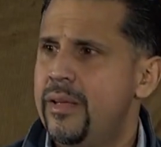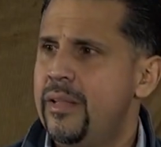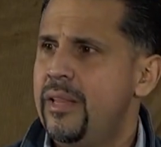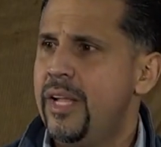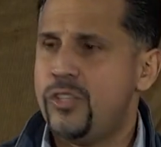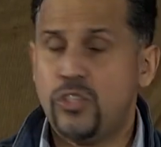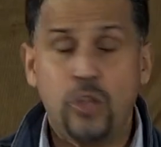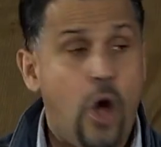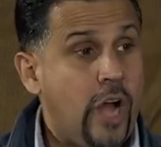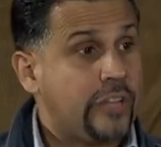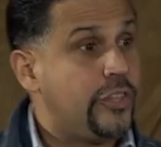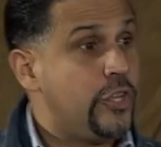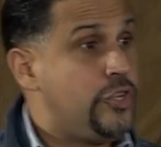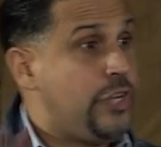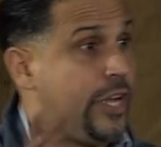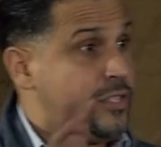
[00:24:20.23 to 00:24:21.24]
Let's talk the
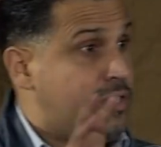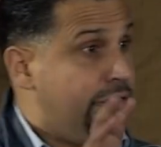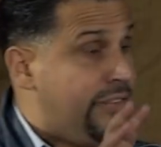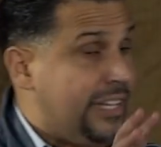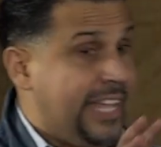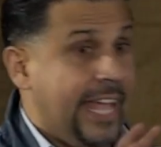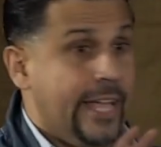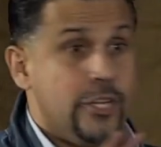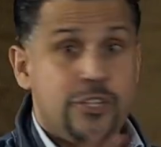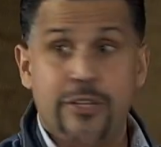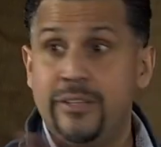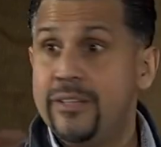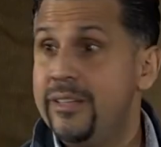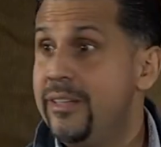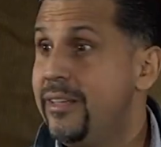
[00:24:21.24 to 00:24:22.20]
justification